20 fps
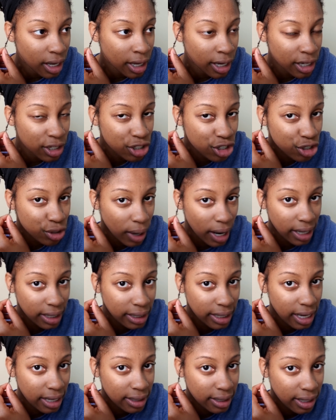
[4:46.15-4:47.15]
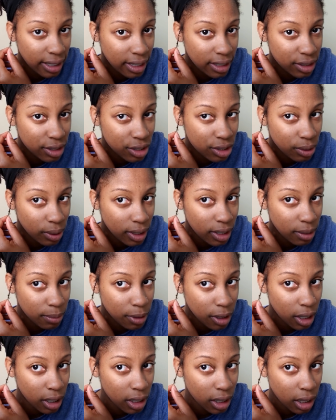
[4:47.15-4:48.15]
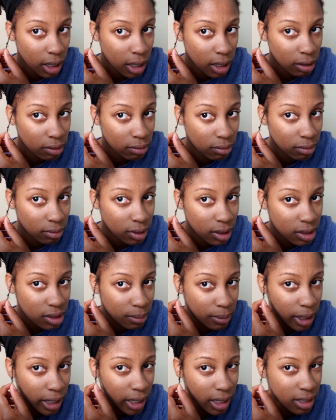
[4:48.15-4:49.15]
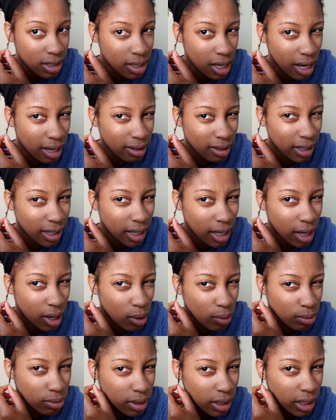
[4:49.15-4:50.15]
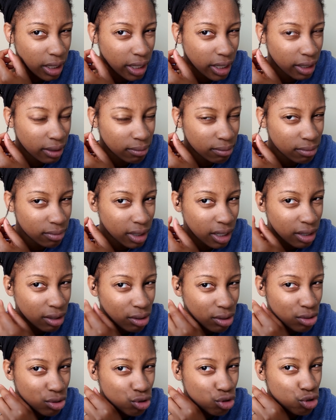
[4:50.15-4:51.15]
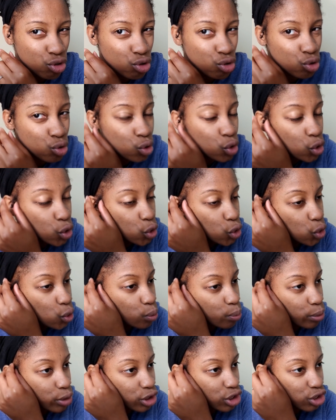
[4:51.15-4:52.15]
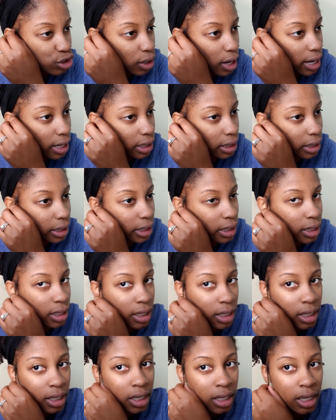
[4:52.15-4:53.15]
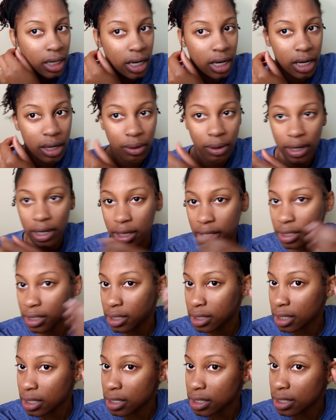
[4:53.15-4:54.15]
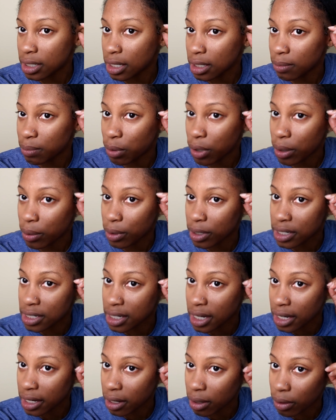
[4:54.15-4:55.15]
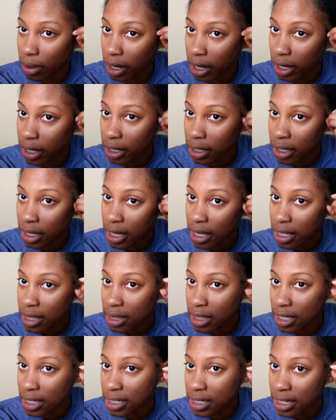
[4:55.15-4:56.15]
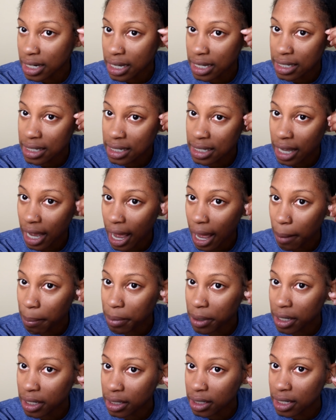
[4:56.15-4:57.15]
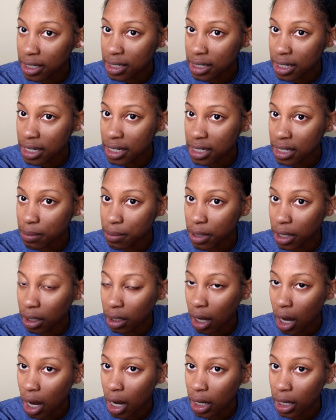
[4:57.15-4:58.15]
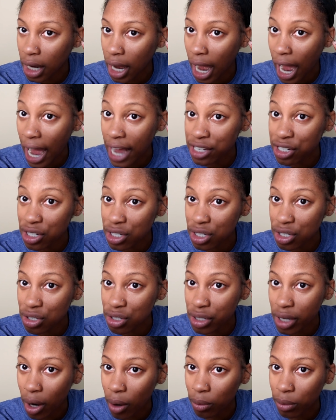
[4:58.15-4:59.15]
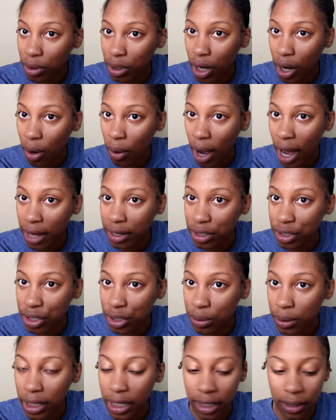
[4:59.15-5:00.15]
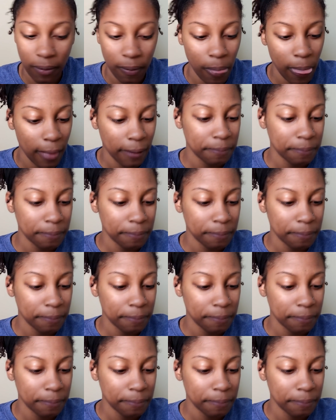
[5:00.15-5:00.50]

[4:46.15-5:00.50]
it gets straggly at the end, so I end up cutting it because I'm like, it's not healthy. It looks super straggly. Anyways, this is at the point where it's like, okay, this needs to happen. This needs to be a lock. I just don't know how to do it.